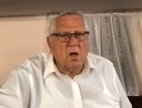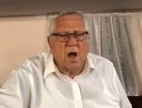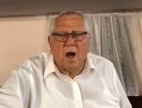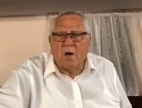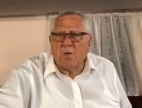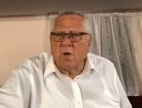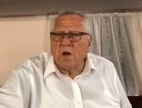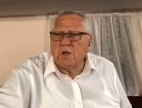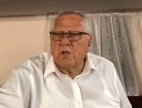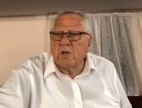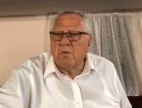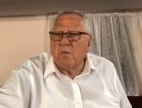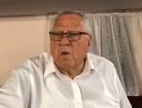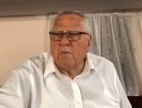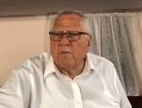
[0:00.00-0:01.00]
God raised
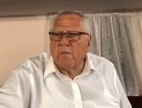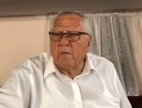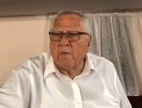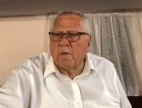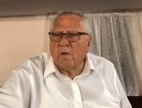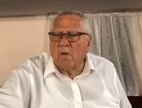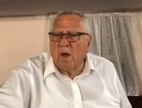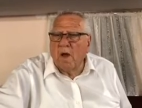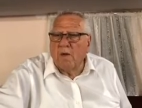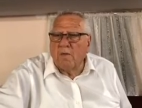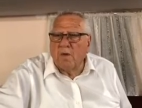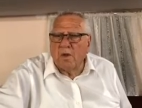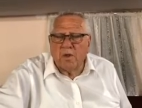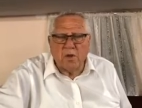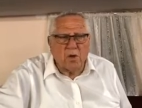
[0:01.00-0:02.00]
him up from the
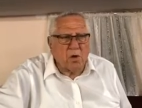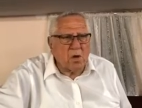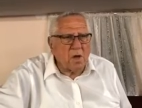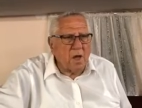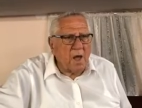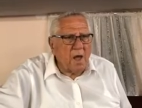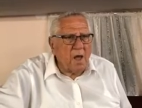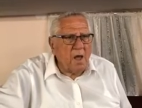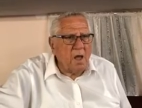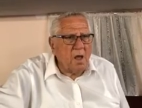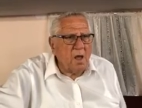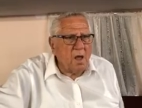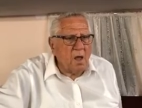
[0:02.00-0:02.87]
grave the third day.